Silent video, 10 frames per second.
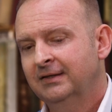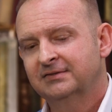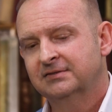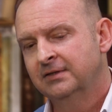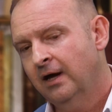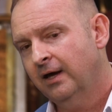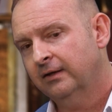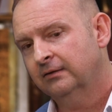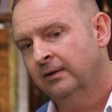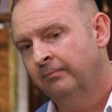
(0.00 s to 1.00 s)
it's
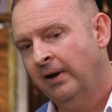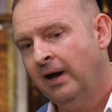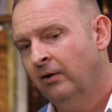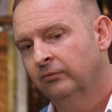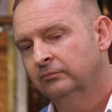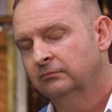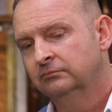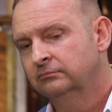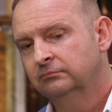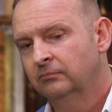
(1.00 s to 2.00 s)
not about
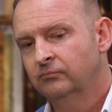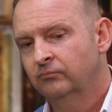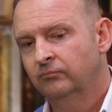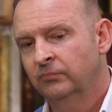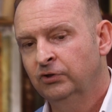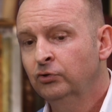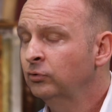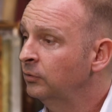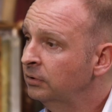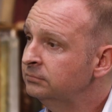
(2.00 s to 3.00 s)

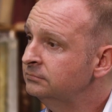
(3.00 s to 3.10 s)
you.